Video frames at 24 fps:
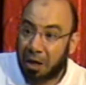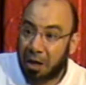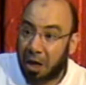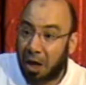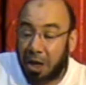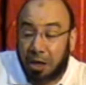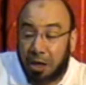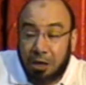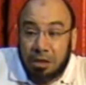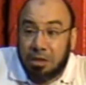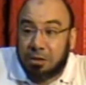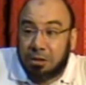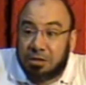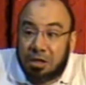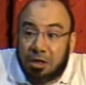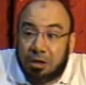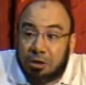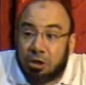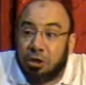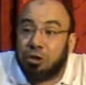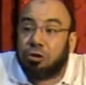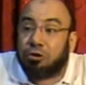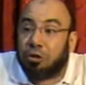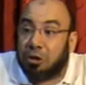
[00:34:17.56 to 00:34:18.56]
And he
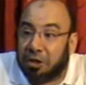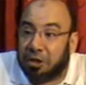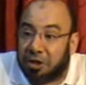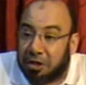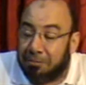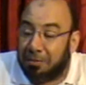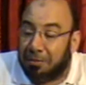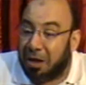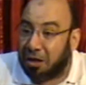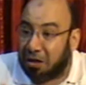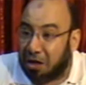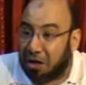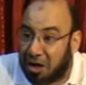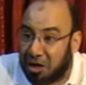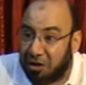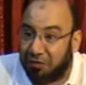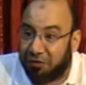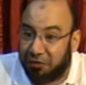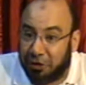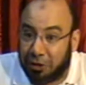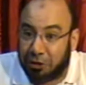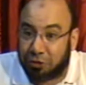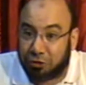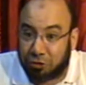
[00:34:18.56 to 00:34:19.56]
said, he told them, Allah
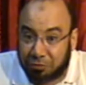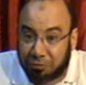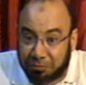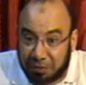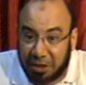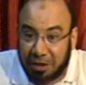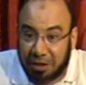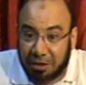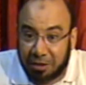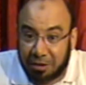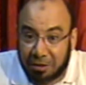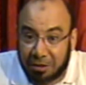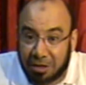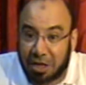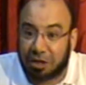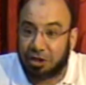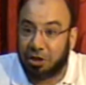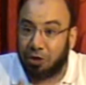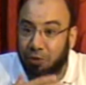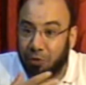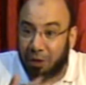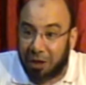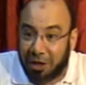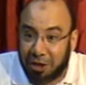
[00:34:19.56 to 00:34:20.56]
revealed to me that
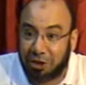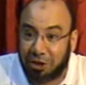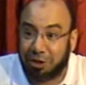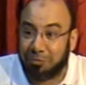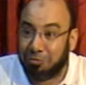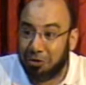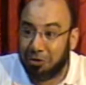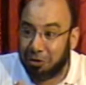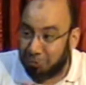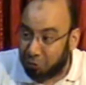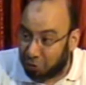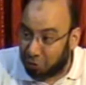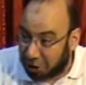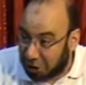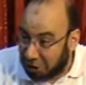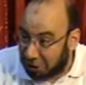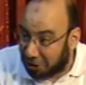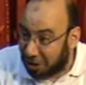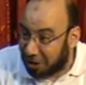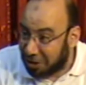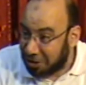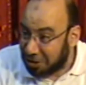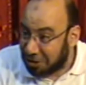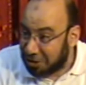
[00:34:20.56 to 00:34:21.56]
Al-Walid ibn
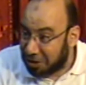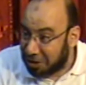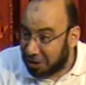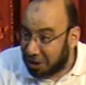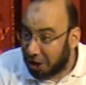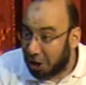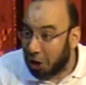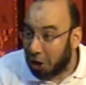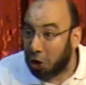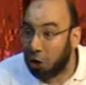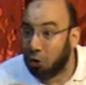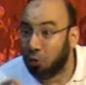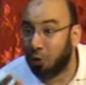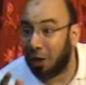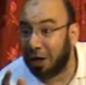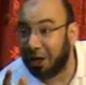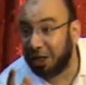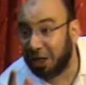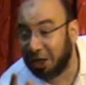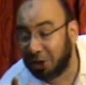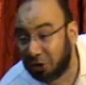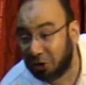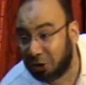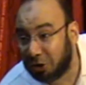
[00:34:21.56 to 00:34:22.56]
al-Mughira,
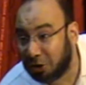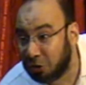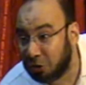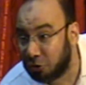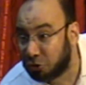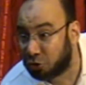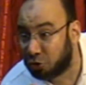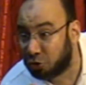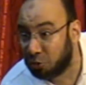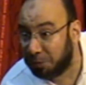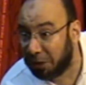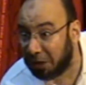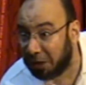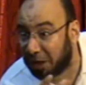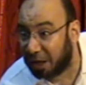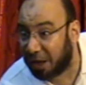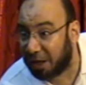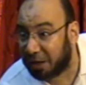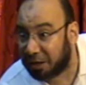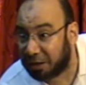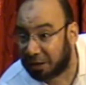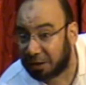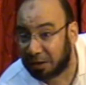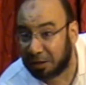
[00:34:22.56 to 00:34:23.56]
Al-Walid used to be
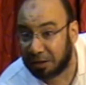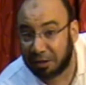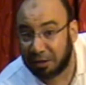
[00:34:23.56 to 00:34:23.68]
like